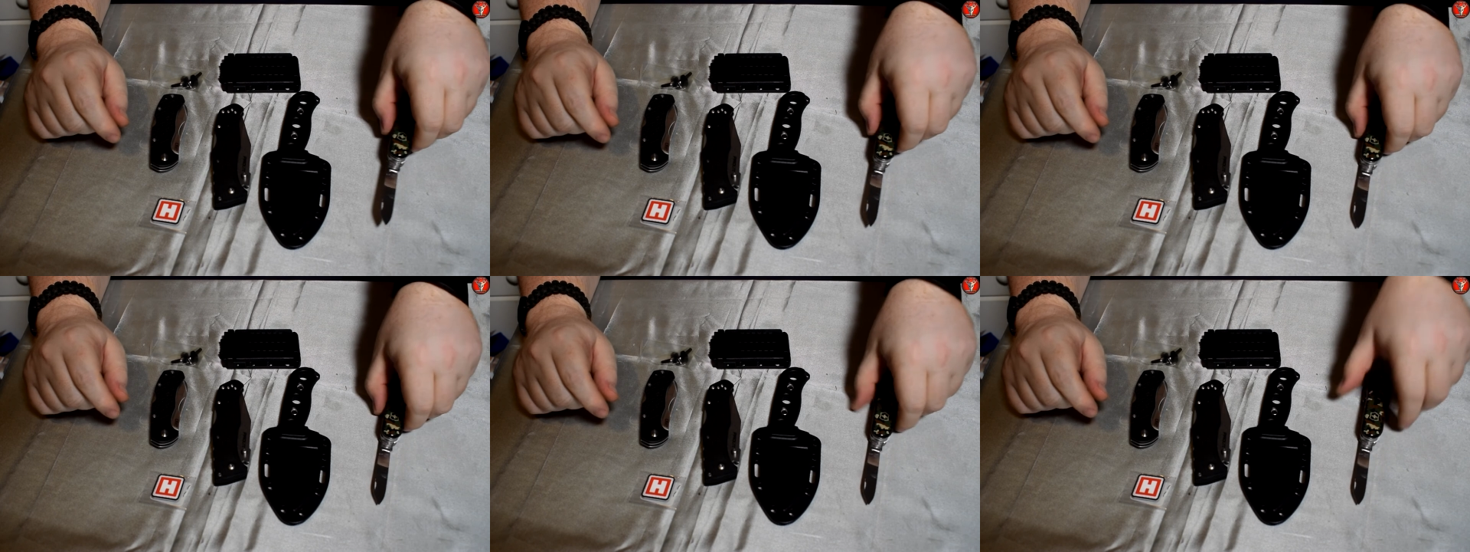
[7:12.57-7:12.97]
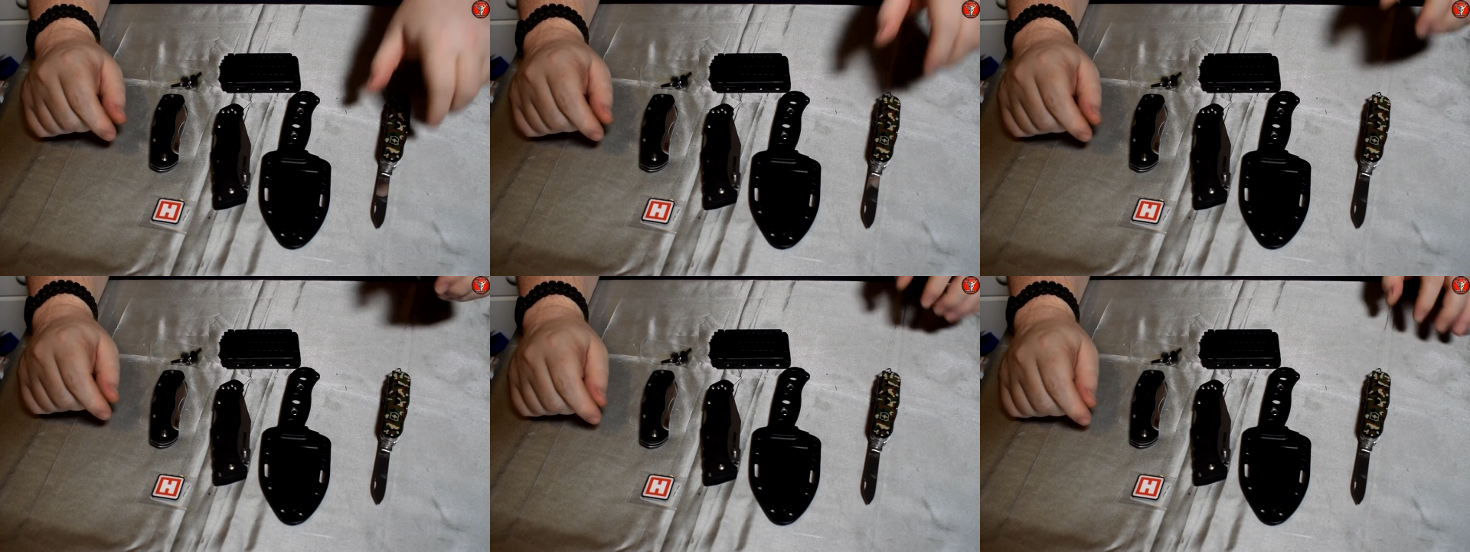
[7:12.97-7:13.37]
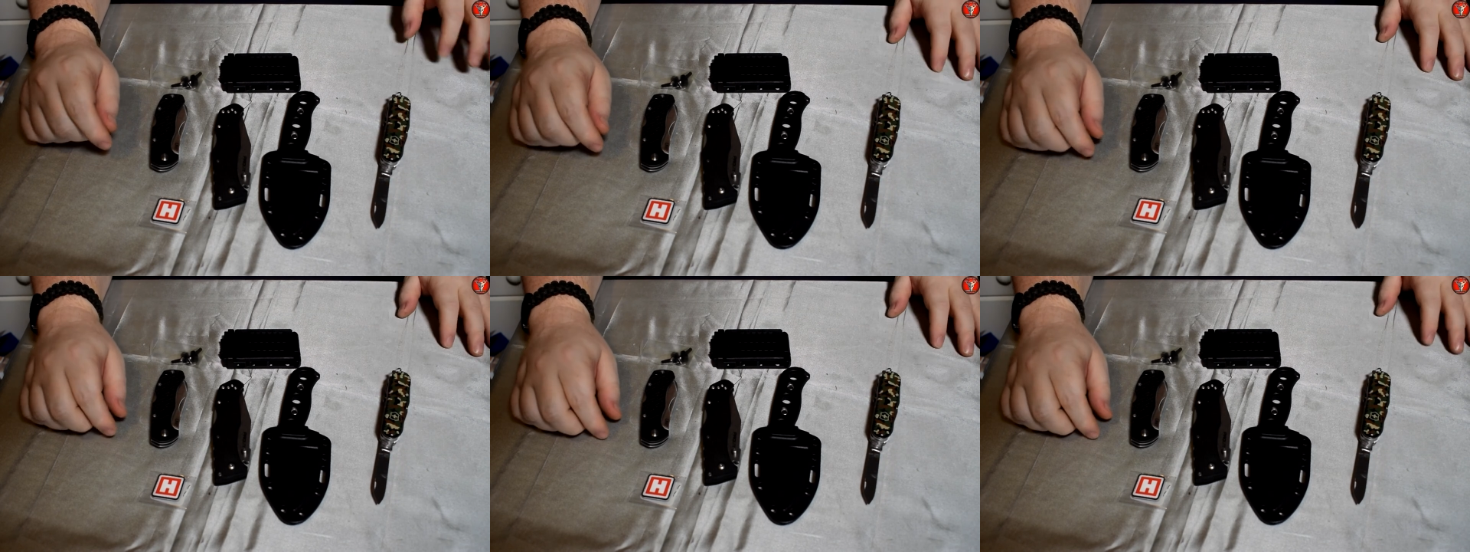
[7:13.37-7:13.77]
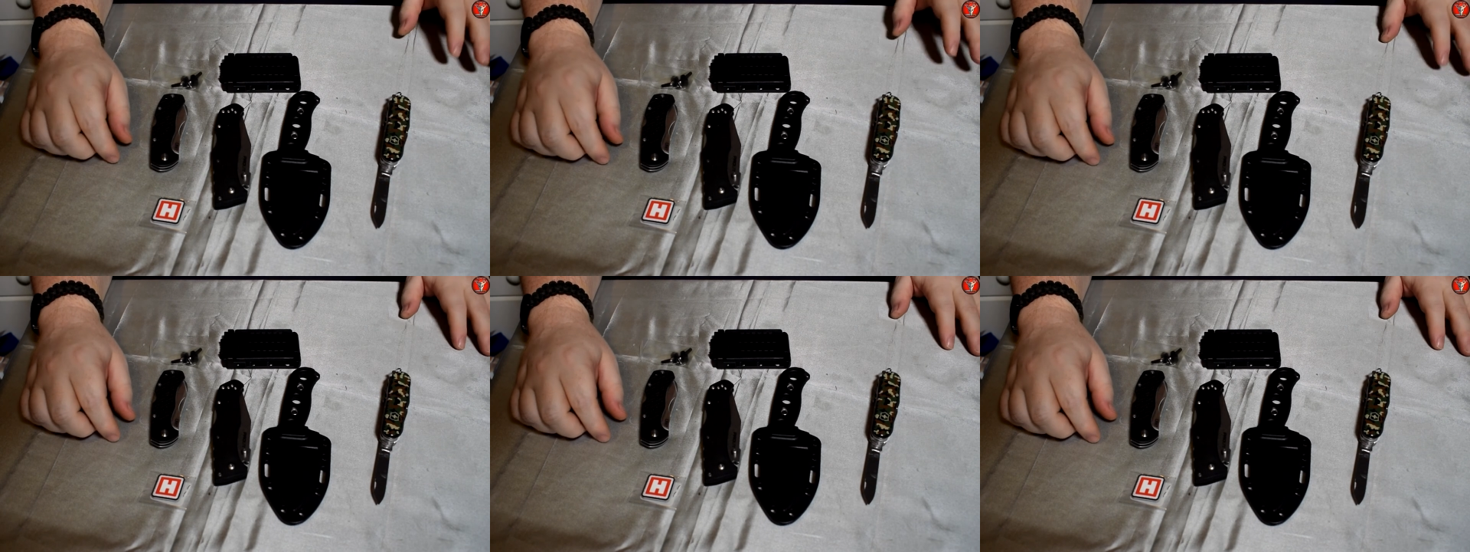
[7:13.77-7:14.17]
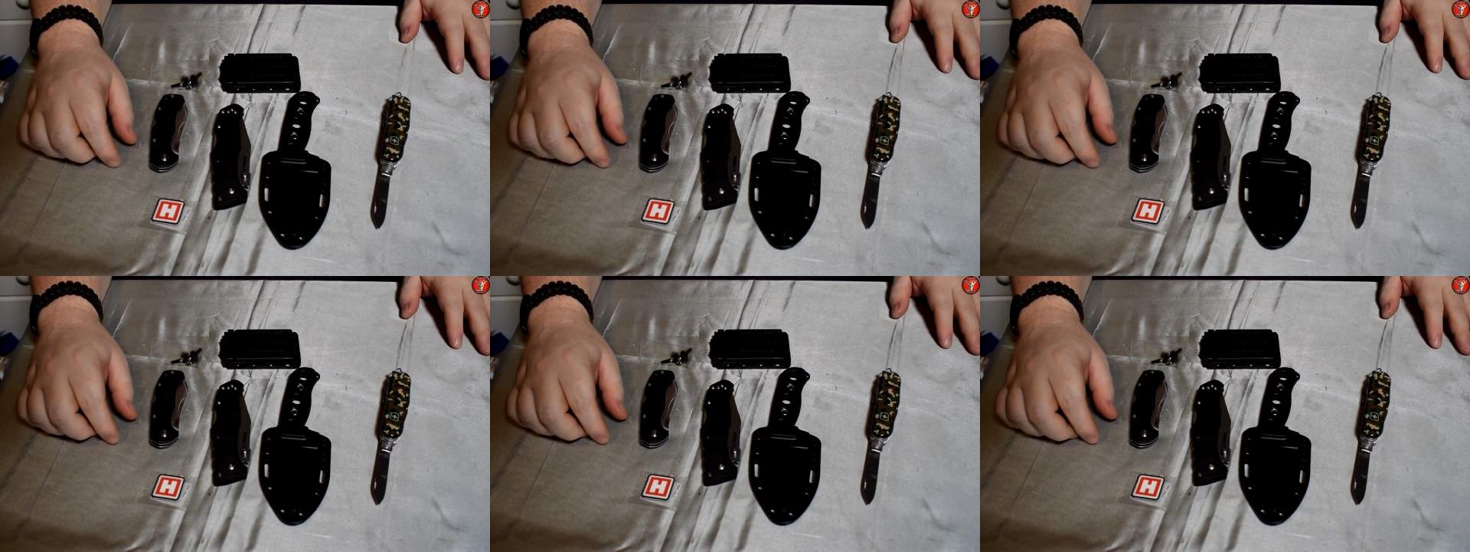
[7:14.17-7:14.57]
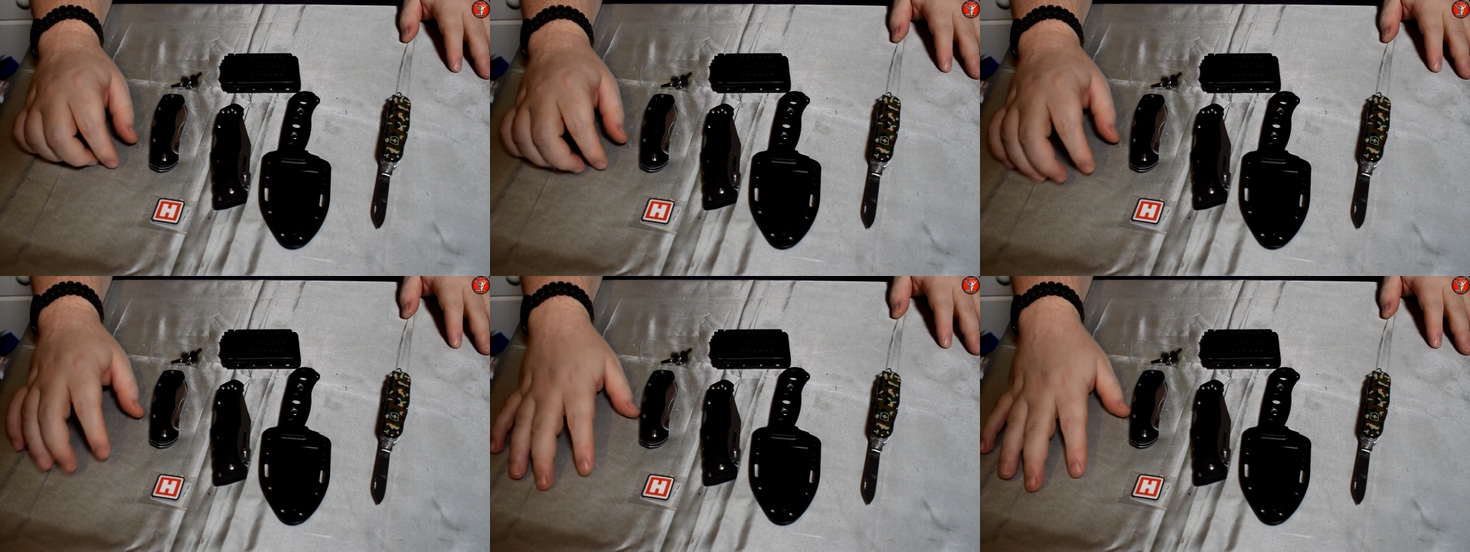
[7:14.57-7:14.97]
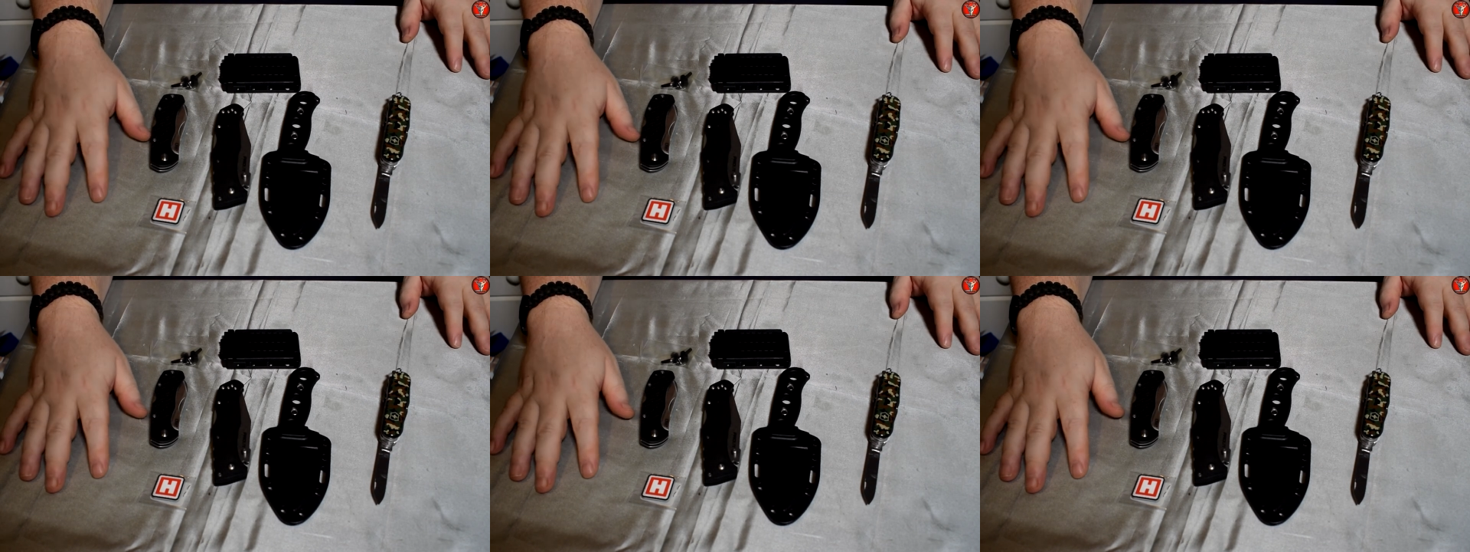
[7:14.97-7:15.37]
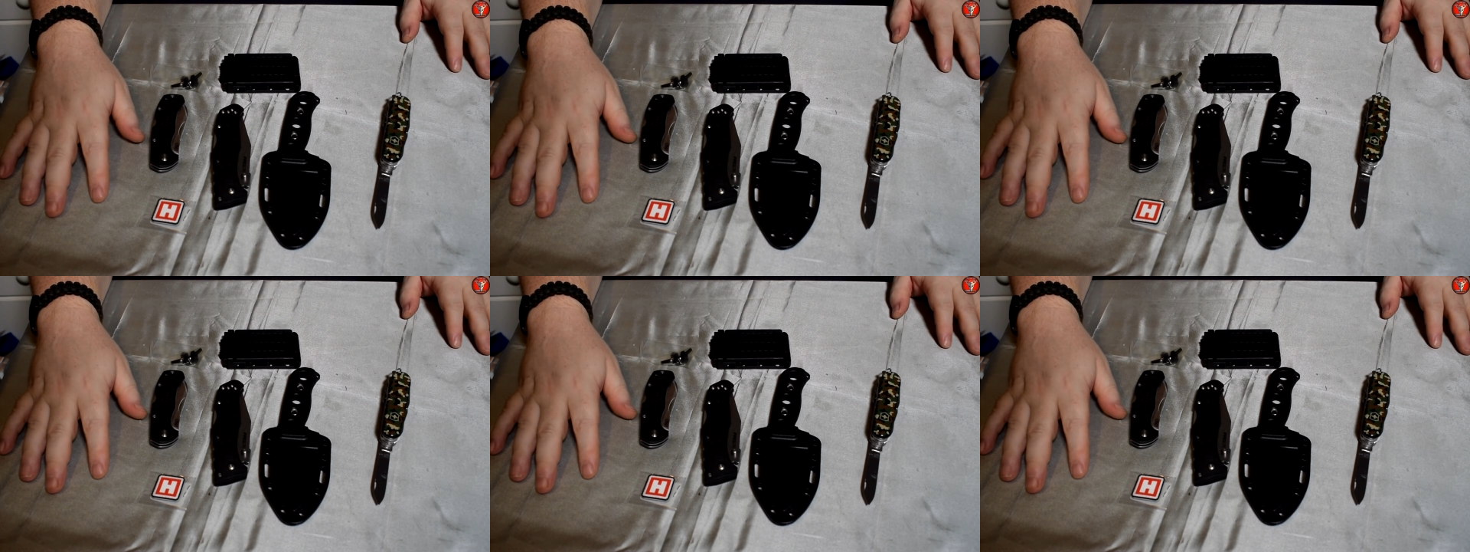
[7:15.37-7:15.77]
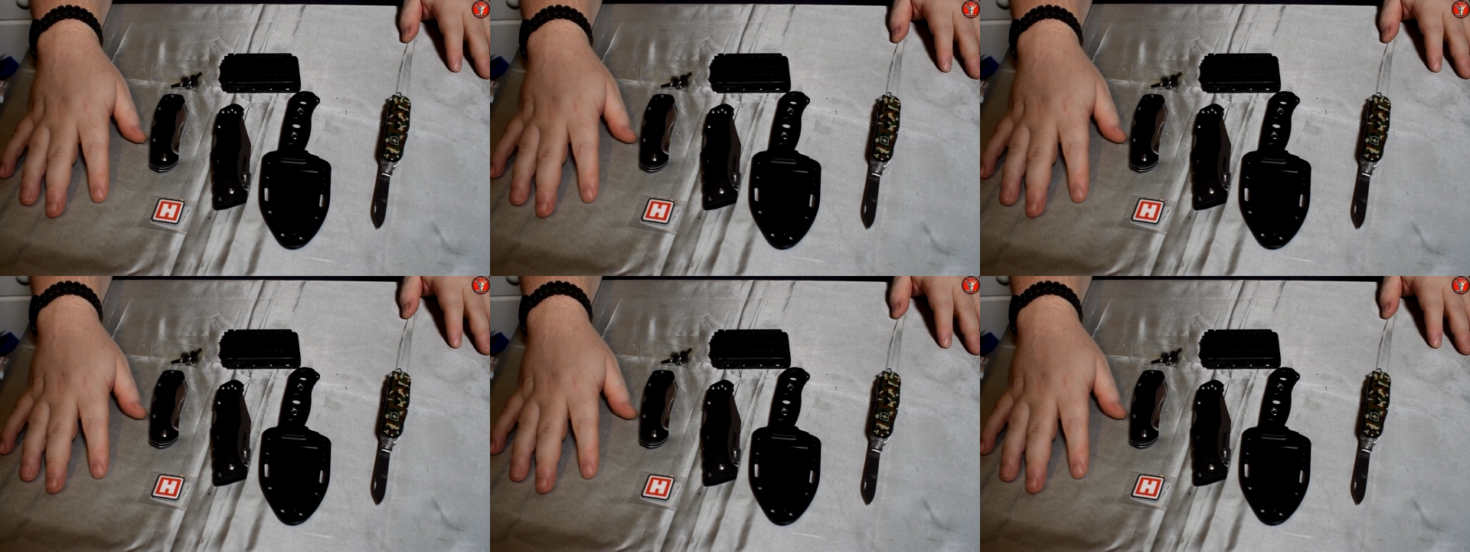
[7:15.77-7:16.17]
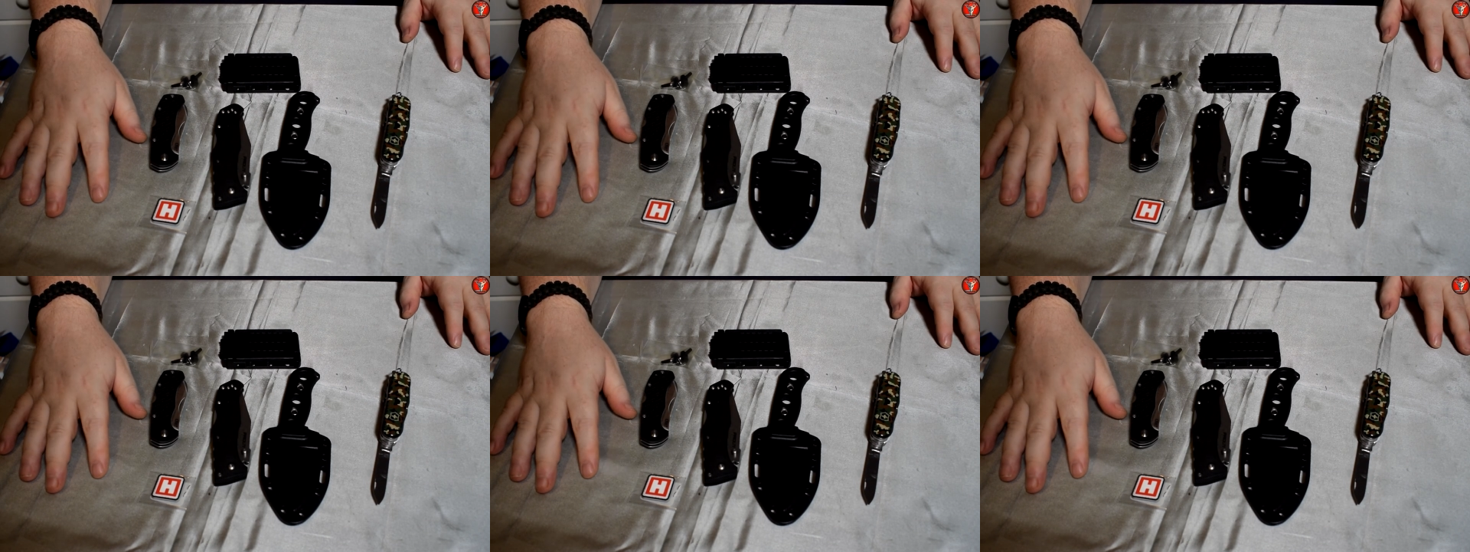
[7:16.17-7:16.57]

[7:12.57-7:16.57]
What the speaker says: (no speaker visible)